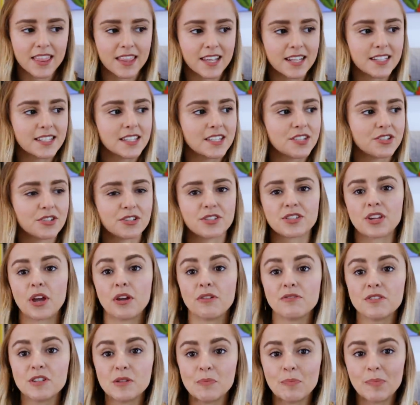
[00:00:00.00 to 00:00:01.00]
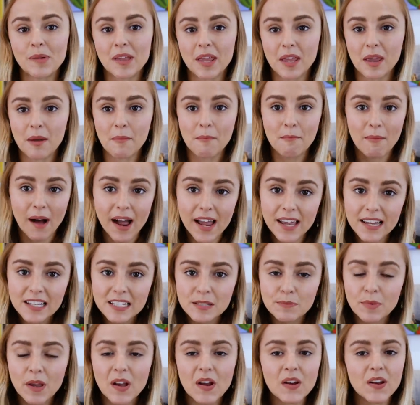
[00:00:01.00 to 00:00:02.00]
This is just going to be my
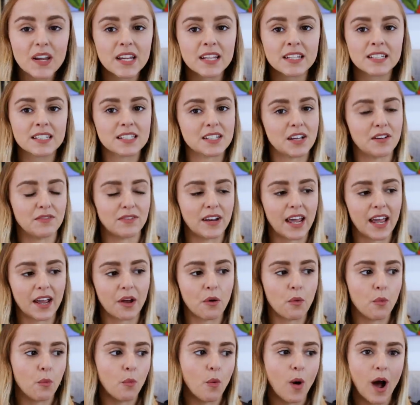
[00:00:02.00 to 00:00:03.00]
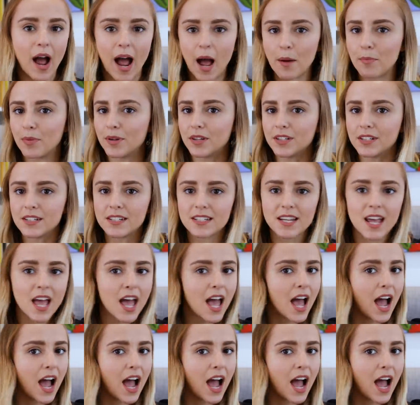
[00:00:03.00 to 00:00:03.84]
experience of like what happened